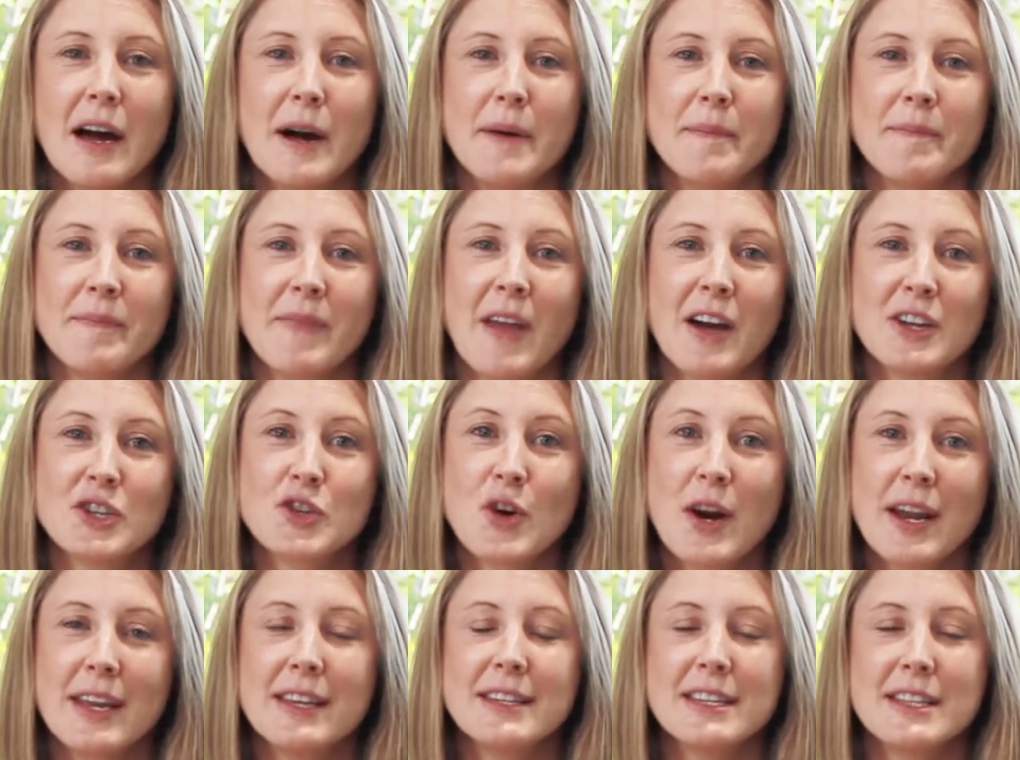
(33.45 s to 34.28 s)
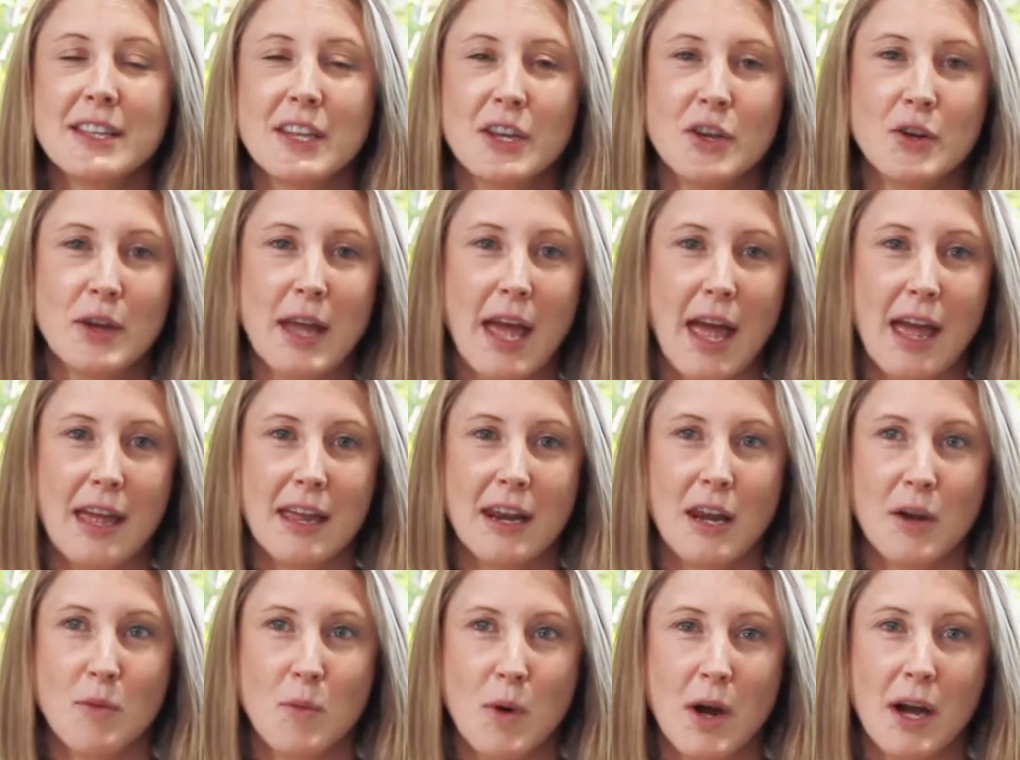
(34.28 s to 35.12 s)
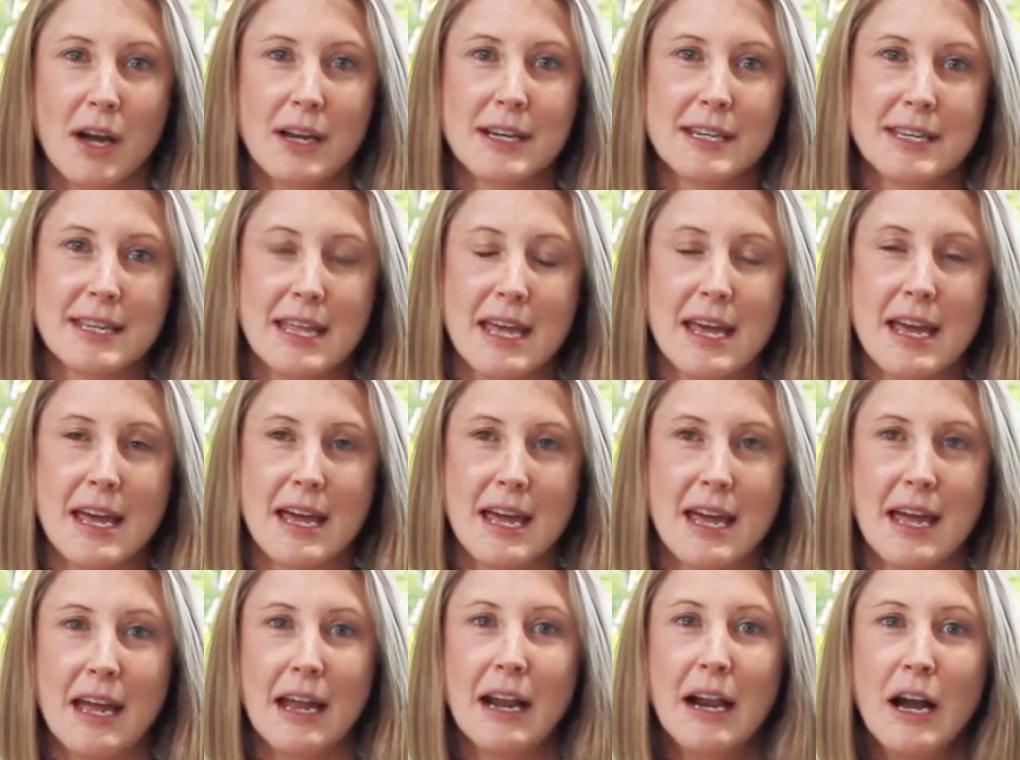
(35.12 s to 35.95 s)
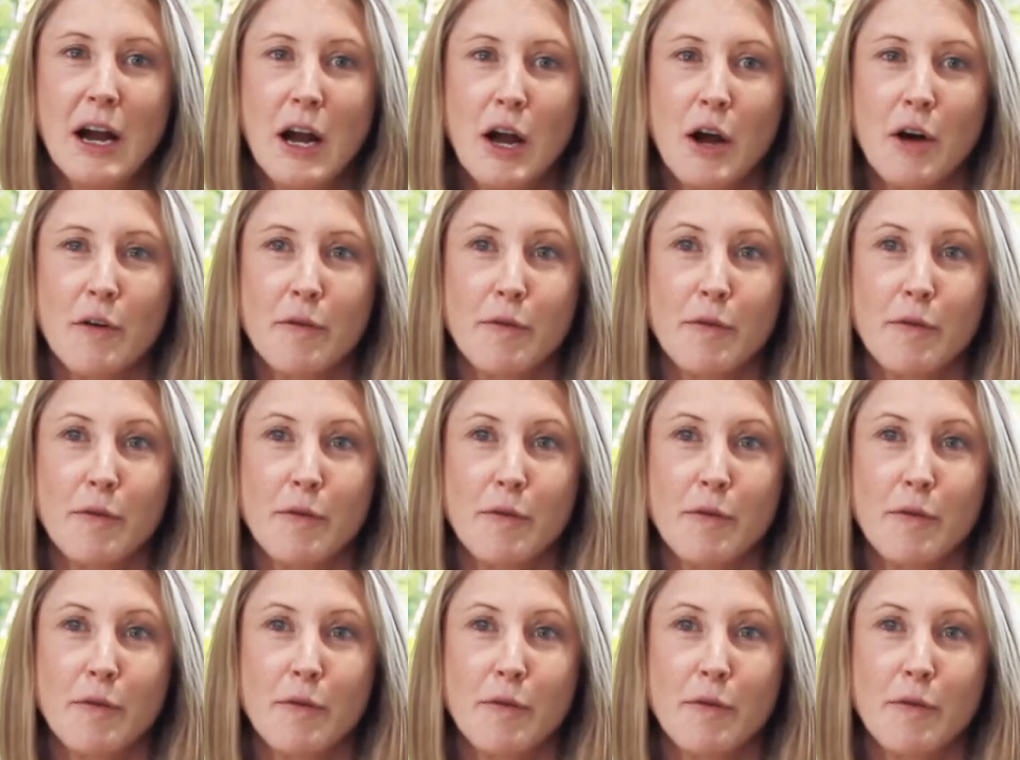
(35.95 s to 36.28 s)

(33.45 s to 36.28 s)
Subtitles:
I trained in the UK and I worked there